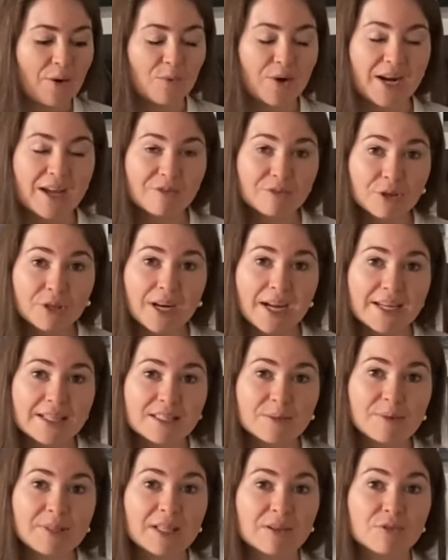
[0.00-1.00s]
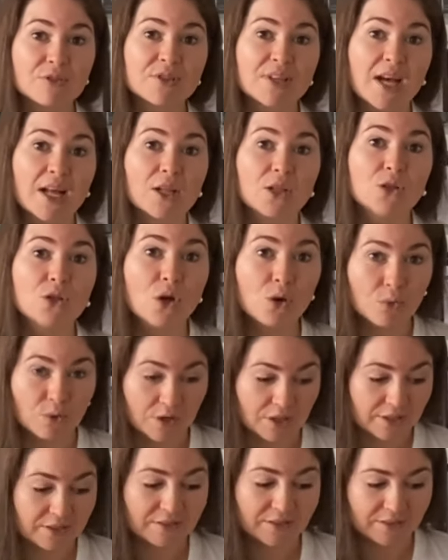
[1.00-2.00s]
whenever ATP levels are
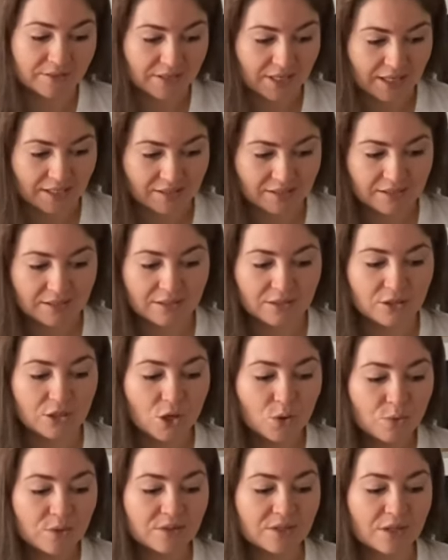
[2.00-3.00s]
lower than that, lower